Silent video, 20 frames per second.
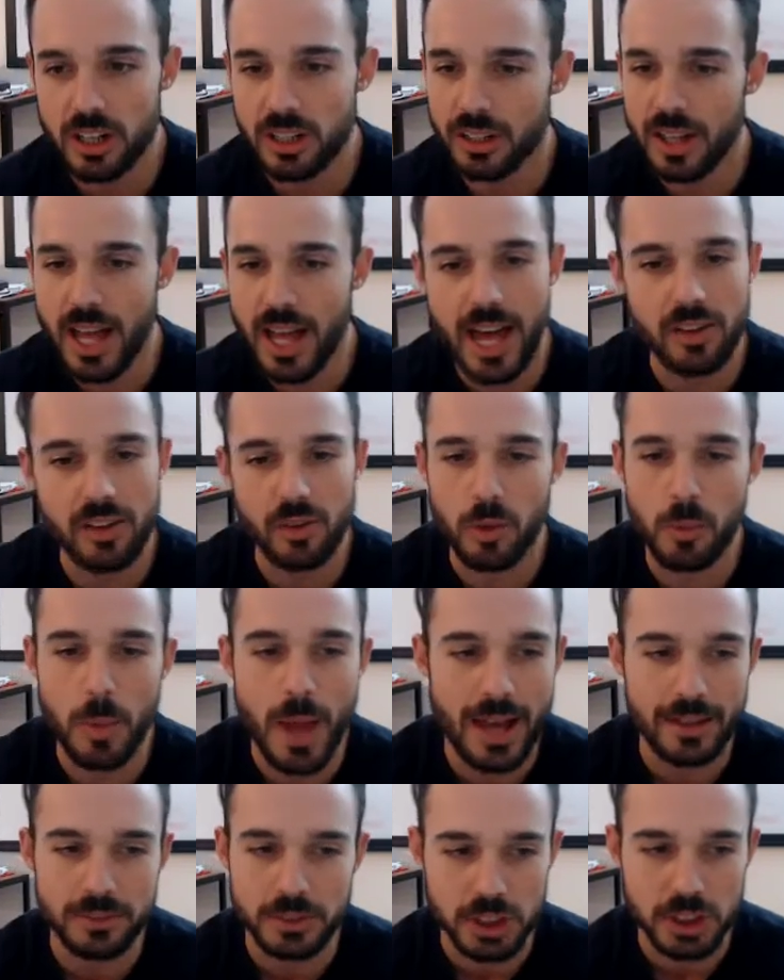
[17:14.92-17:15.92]
a lot of them
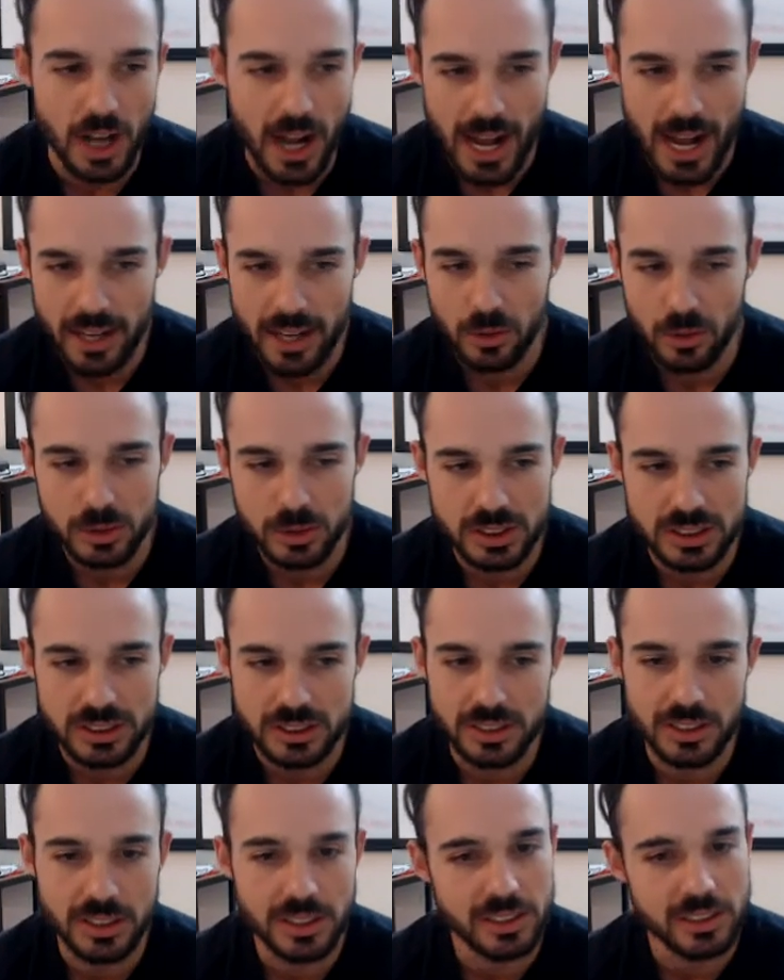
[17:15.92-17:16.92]
have trials.
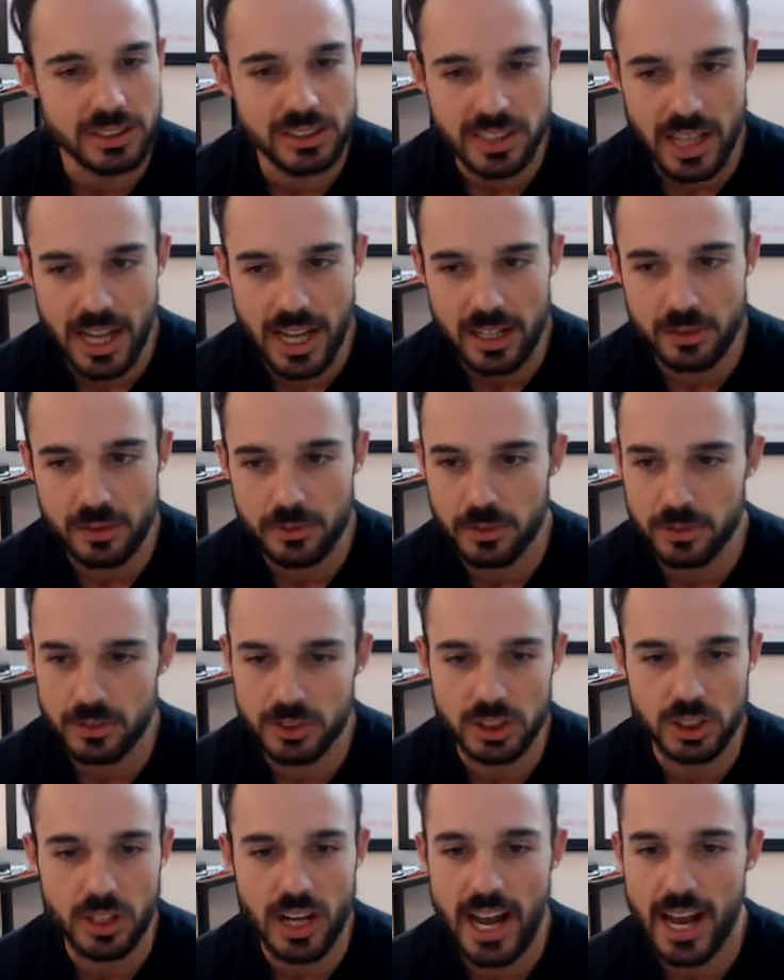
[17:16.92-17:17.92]
Sign up for the
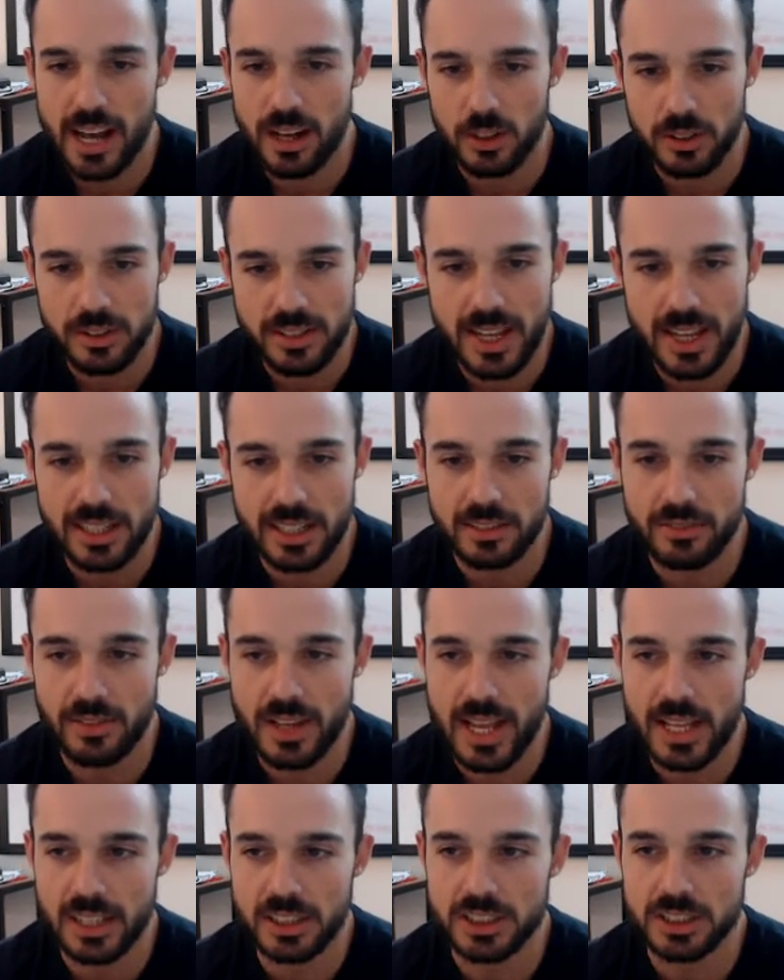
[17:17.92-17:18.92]
trial, take
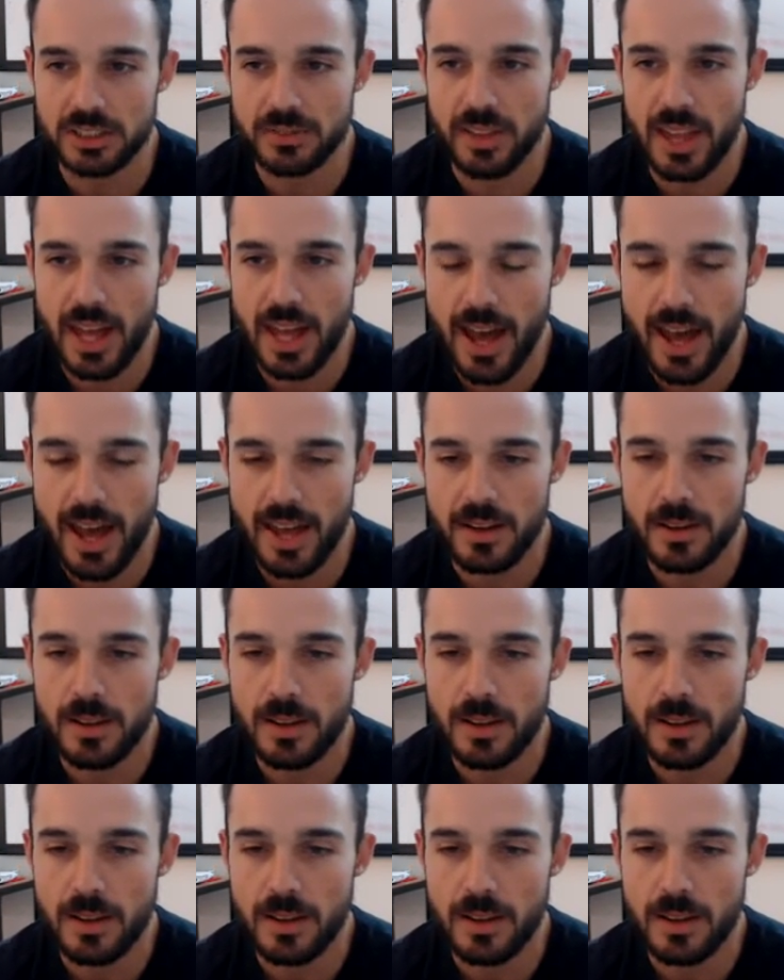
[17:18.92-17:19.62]
advantage of that,